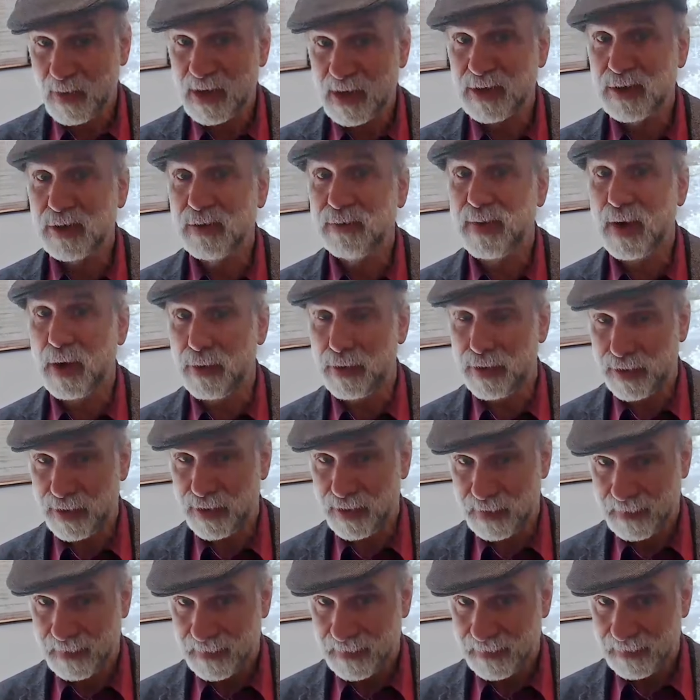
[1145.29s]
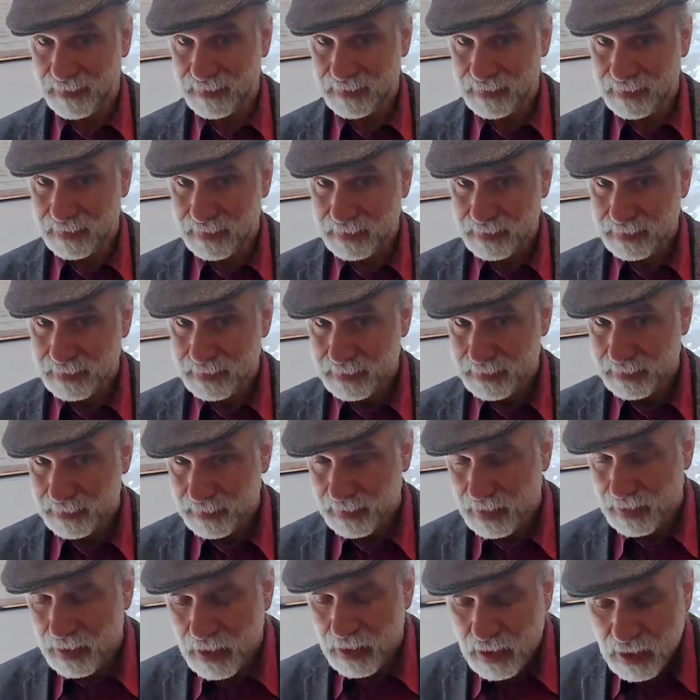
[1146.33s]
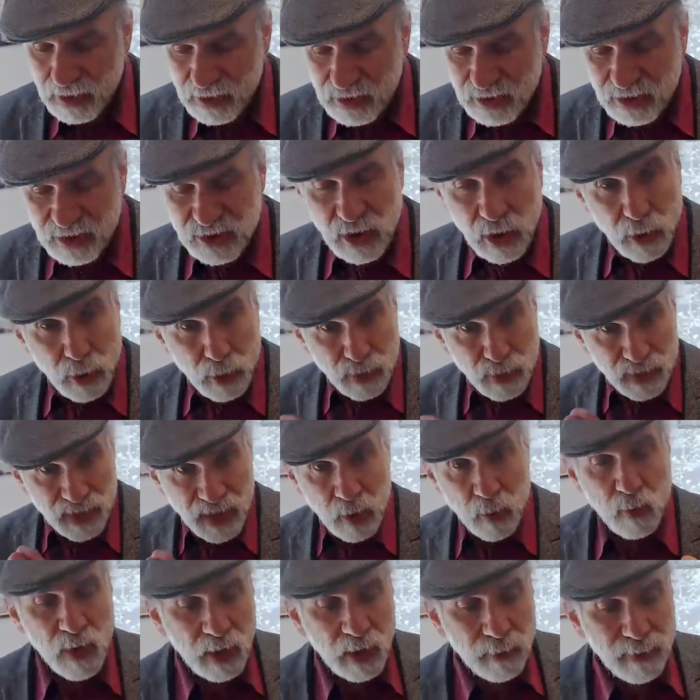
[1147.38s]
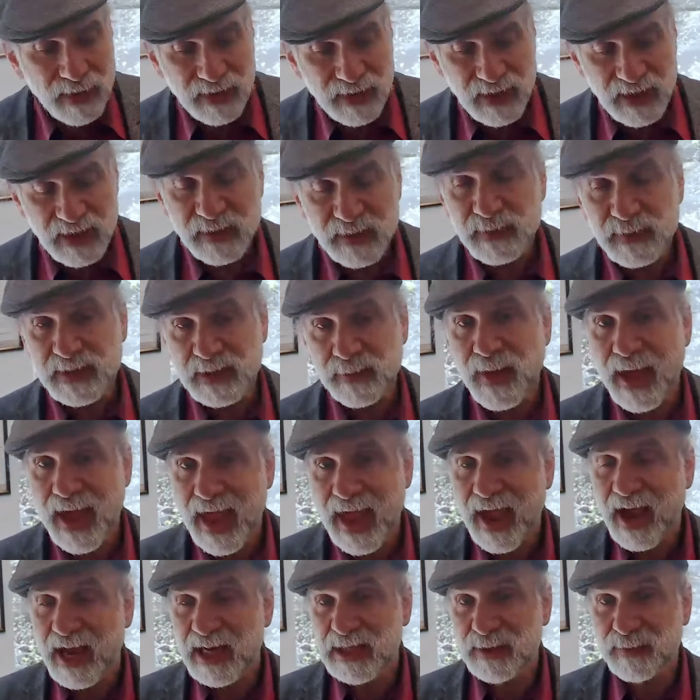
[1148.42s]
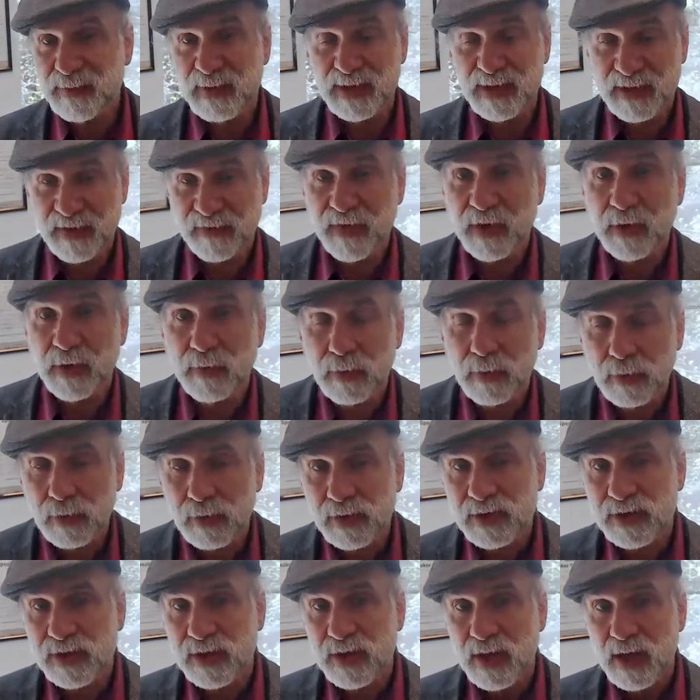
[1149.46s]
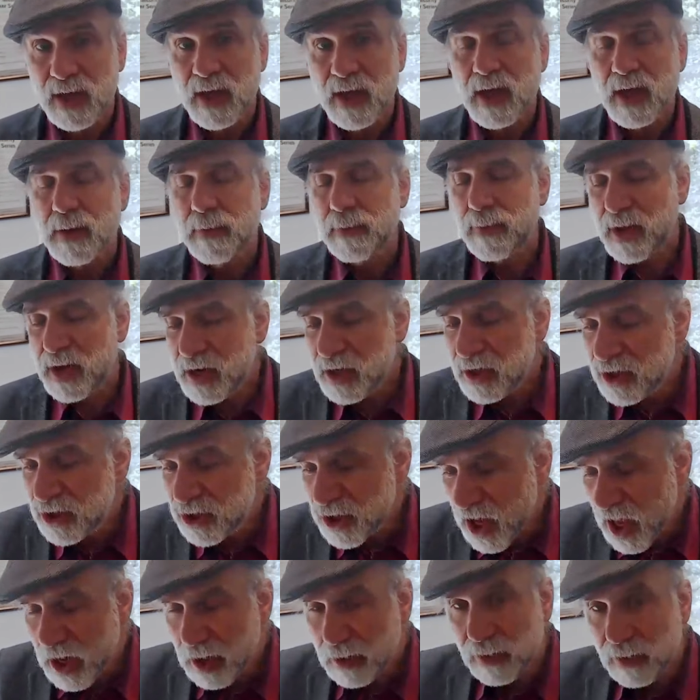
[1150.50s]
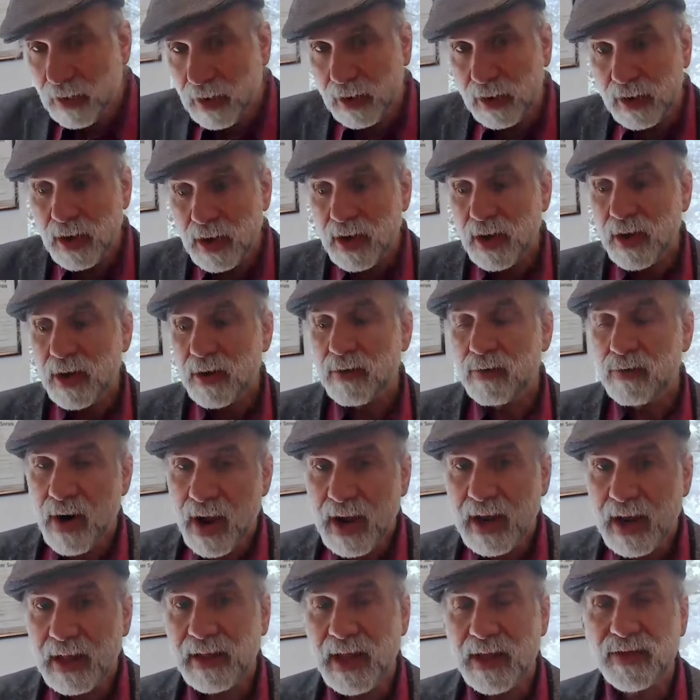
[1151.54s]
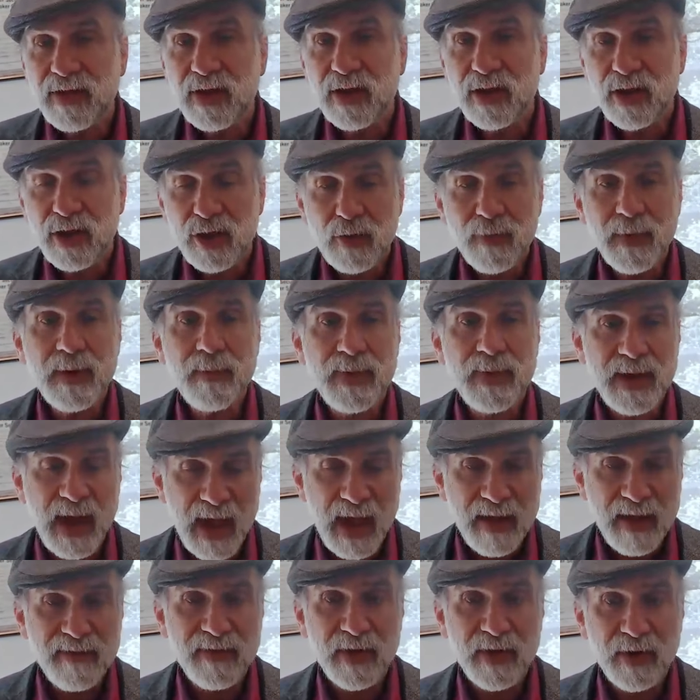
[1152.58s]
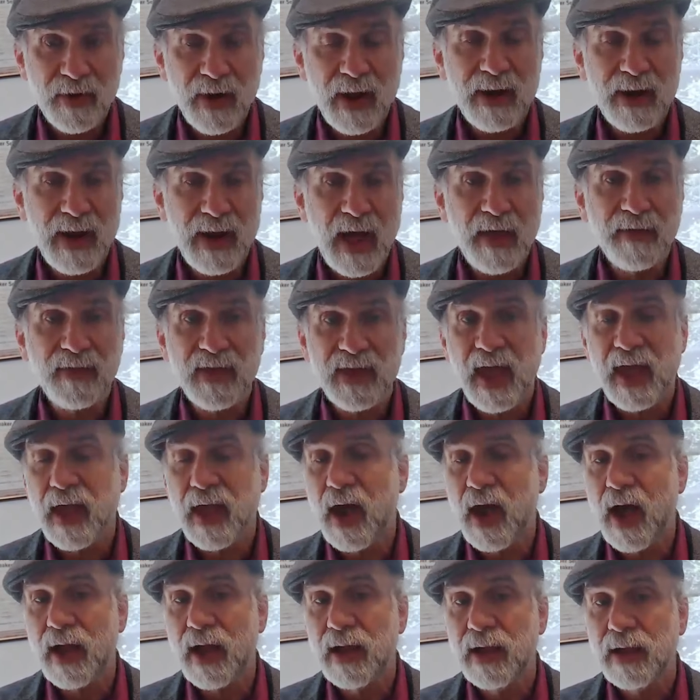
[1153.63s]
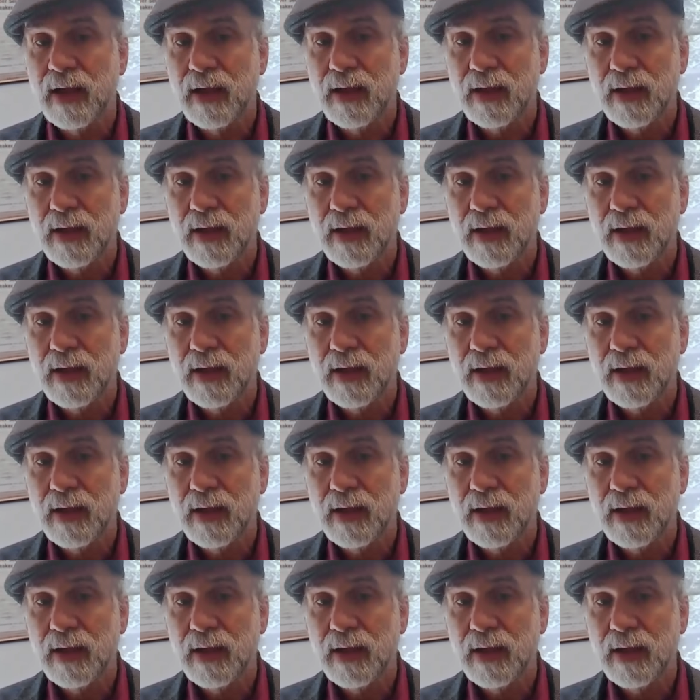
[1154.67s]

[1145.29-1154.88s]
We do both. So there will be need to be some AI specific rules, but in general, regulate the human behavior and not the AI.